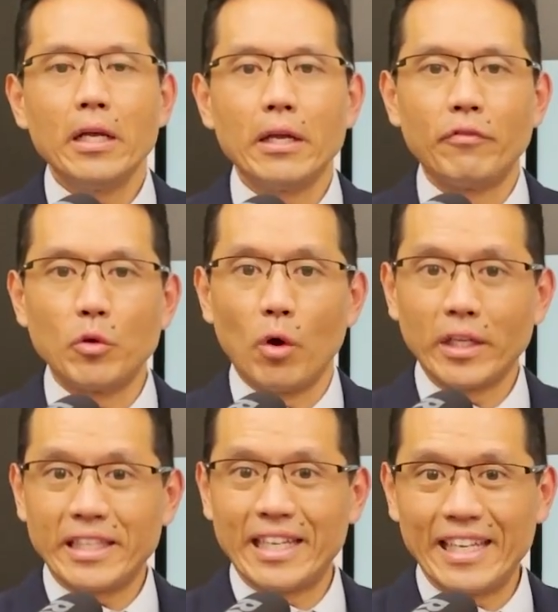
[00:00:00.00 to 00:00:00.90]
If you want to
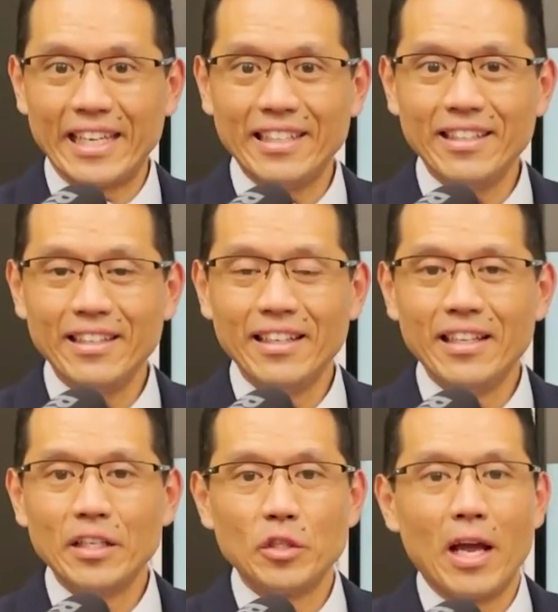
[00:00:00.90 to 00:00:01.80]
get in,
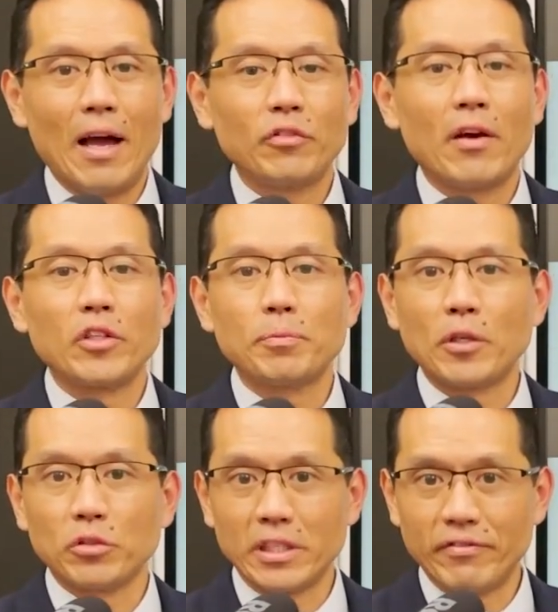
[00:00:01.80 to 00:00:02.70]
you have to have a
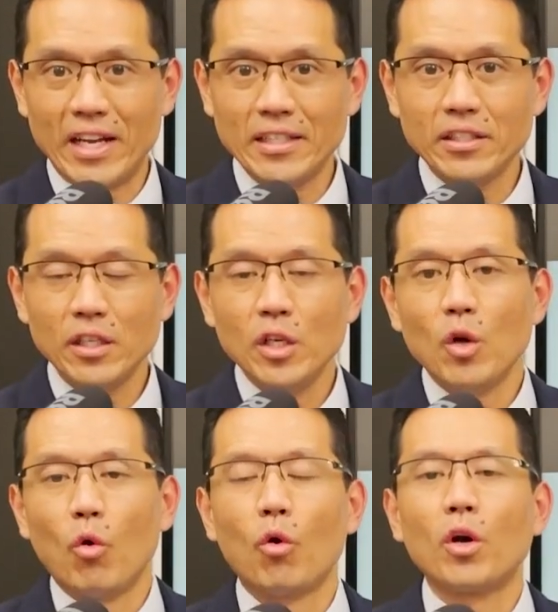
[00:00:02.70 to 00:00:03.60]
special event,
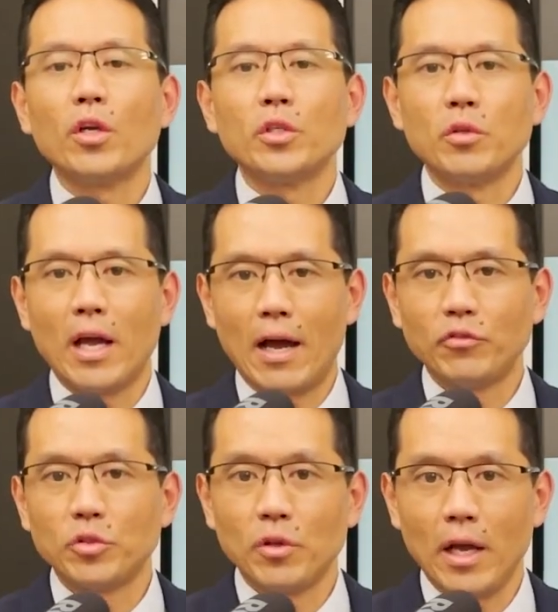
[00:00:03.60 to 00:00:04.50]
or you have
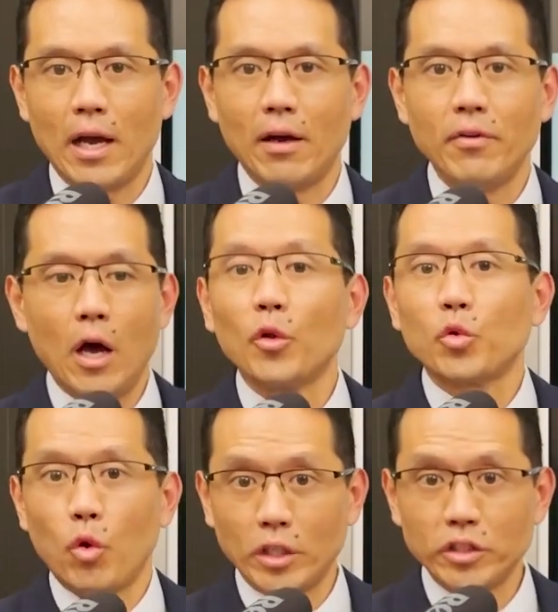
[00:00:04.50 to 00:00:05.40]
to have health
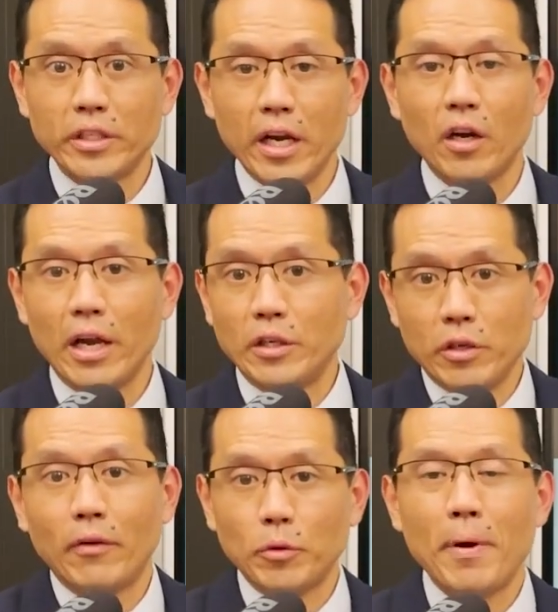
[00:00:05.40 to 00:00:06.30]
questionnaire and you
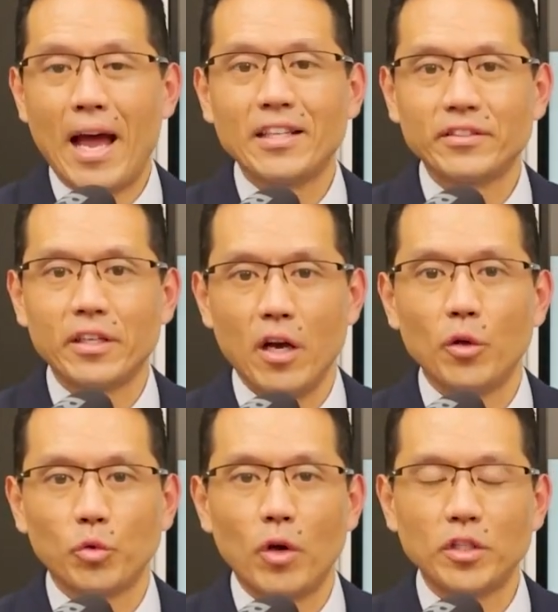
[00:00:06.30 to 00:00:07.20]
have to pass the
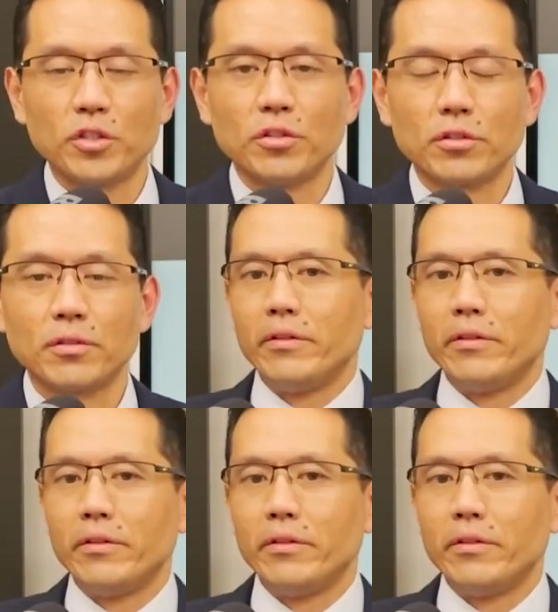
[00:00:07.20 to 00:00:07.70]
health questions.